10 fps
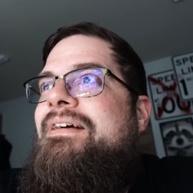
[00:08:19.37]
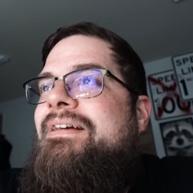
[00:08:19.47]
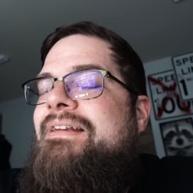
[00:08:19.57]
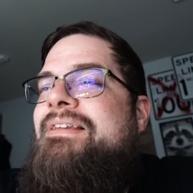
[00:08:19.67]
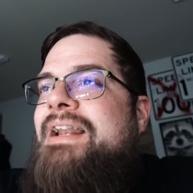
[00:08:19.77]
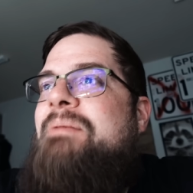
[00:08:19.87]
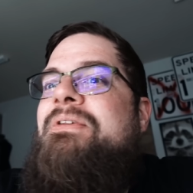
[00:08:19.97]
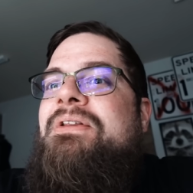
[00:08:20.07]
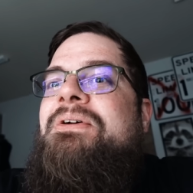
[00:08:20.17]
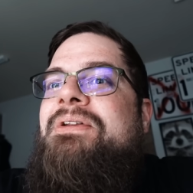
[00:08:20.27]
he said,
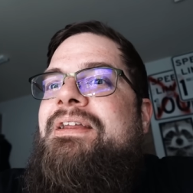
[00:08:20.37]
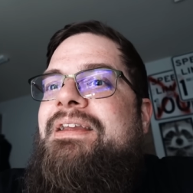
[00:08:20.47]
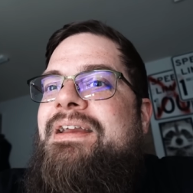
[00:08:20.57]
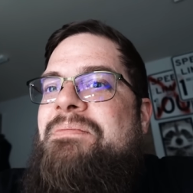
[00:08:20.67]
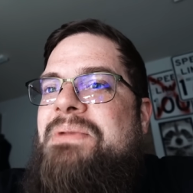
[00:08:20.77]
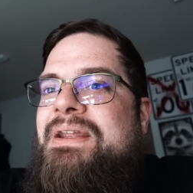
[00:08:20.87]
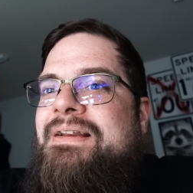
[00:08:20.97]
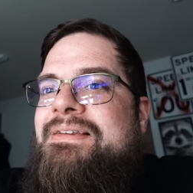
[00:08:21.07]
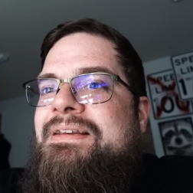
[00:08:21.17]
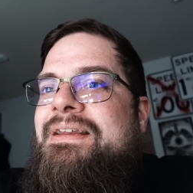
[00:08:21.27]
absolutely. He had
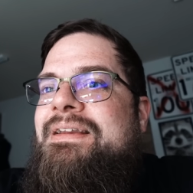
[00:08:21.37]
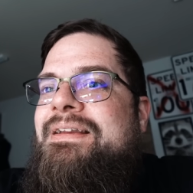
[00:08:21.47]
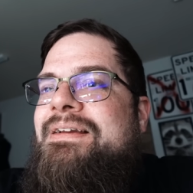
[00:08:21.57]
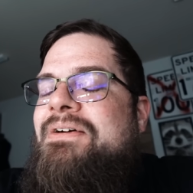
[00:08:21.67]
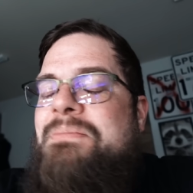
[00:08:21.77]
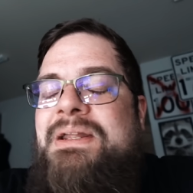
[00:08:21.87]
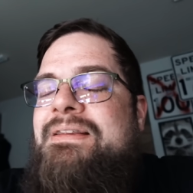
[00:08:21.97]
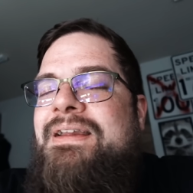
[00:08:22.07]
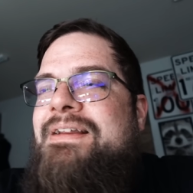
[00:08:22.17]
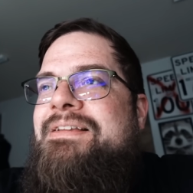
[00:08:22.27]
PSD or
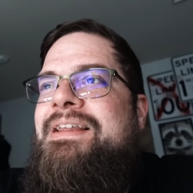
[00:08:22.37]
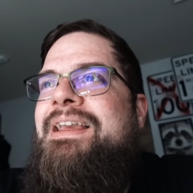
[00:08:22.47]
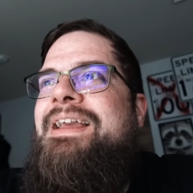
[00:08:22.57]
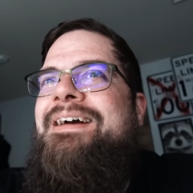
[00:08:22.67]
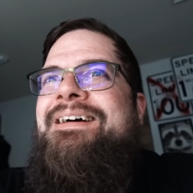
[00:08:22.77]
PTSD